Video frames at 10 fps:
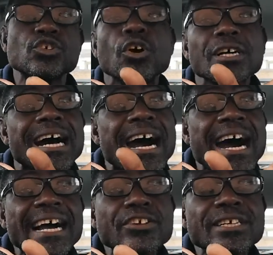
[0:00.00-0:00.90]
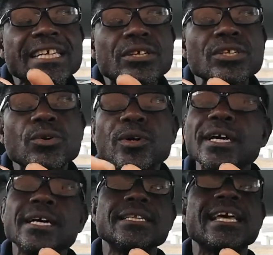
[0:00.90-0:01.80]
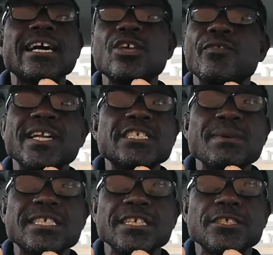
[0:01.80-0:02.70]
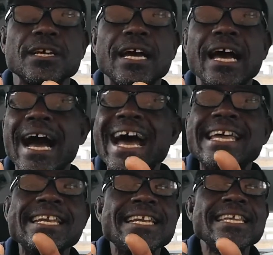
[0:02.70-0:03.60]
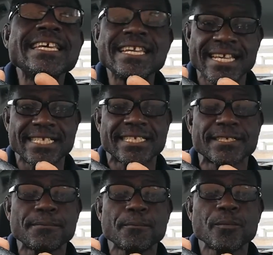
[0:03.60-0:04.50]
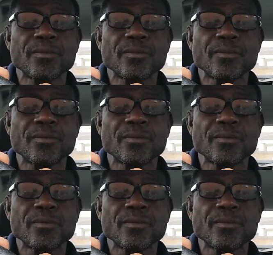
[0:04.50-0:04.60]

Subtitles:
So all you need to do, thank you for this message. I need this.